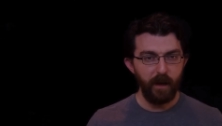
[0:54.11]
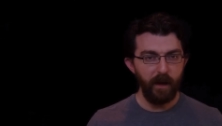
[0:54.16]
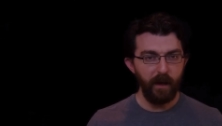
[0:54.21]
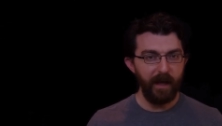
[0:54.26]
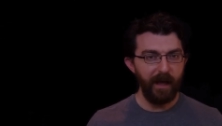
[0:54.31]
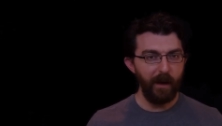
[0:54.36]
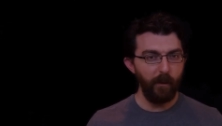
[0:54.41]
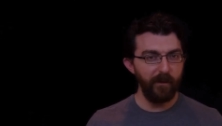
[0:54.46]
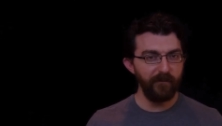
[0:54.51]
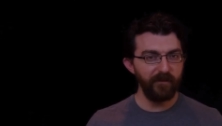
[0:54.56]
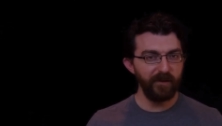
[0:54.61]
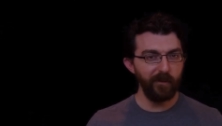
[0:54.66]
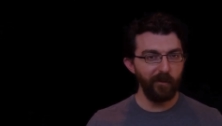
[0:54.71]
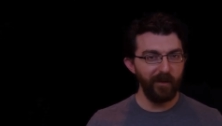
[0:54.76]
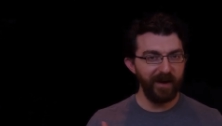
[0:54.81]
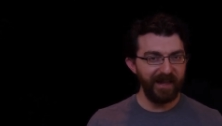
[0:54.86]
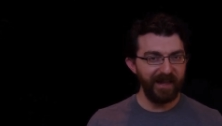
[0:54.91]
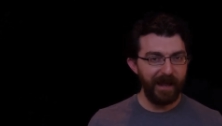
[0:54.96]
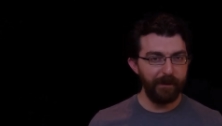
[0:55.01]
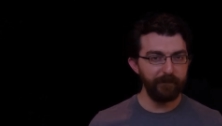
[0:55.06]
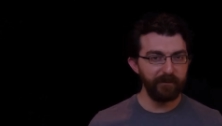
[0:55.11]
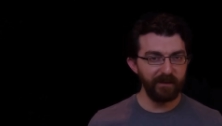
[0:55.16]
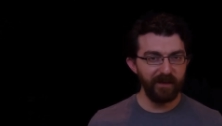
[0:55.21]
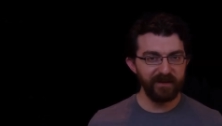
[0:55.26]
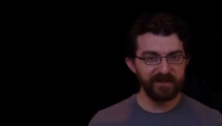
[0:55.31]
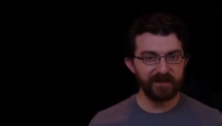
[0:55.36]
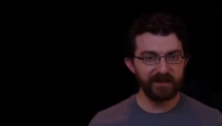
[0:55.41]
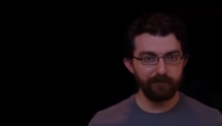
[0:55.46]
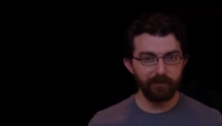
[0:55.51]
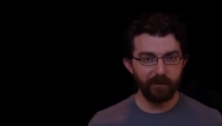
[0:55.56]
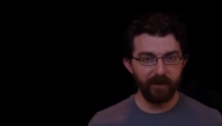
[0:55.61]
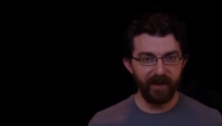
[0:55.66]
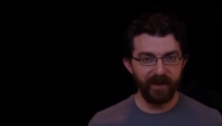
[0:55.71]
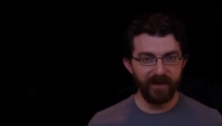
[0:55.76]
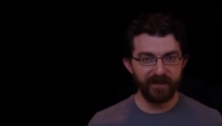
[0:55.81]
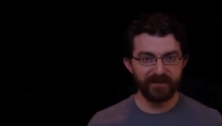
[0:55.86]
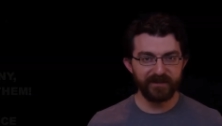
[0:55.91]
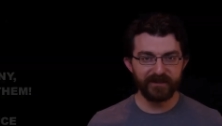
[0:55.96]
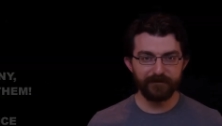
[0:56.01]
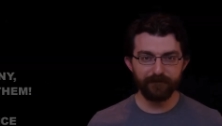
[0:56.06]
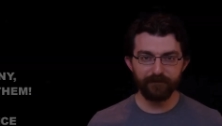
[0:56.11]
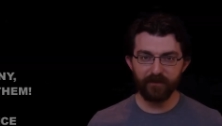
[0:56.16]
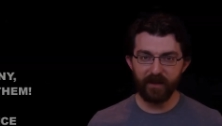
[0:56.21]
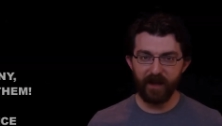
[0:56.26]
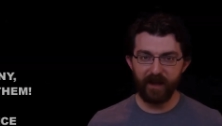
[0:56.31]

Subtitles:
However, when it came to lesson plans,